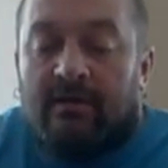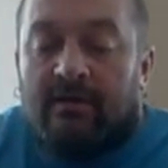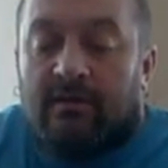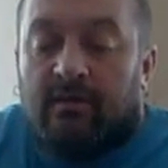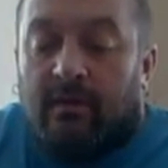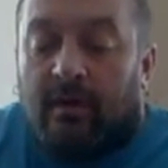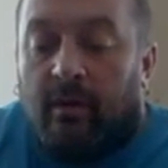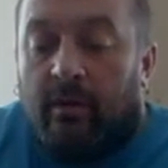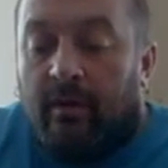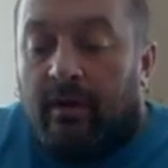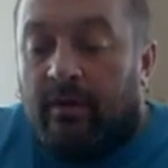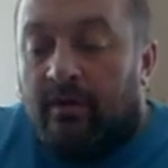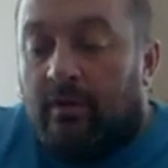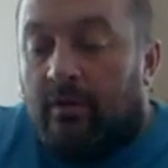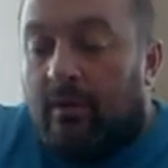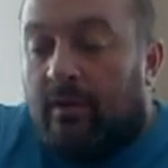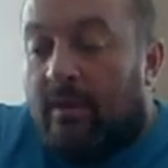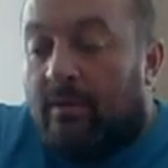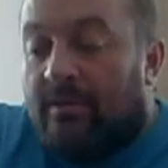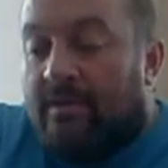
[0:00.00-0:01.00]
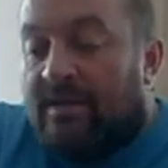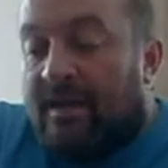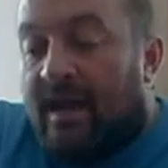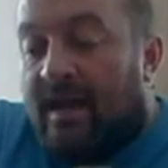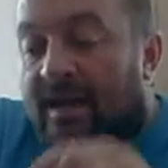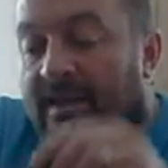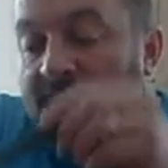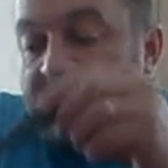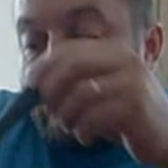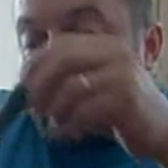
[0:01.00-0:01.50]
So what I want to do when I'm
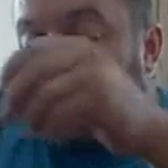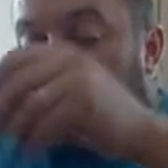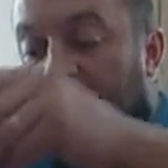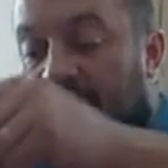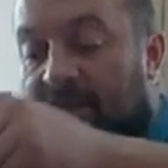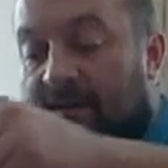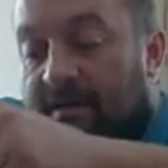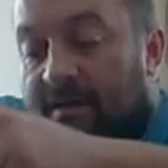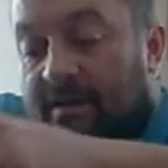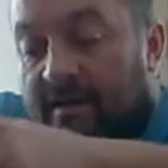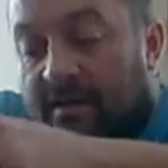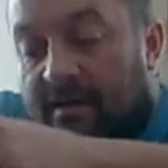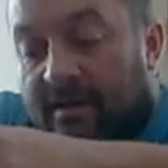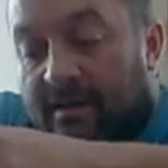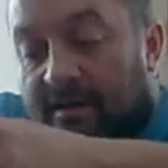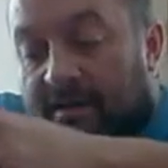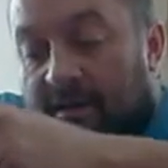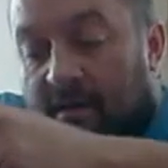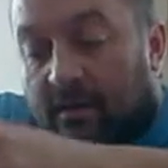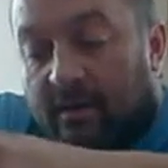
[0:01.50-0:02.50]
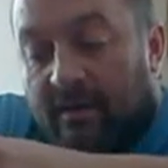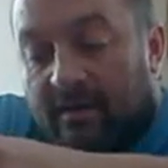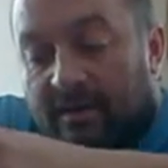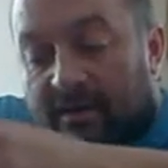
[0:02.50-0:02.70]
sizing this is I want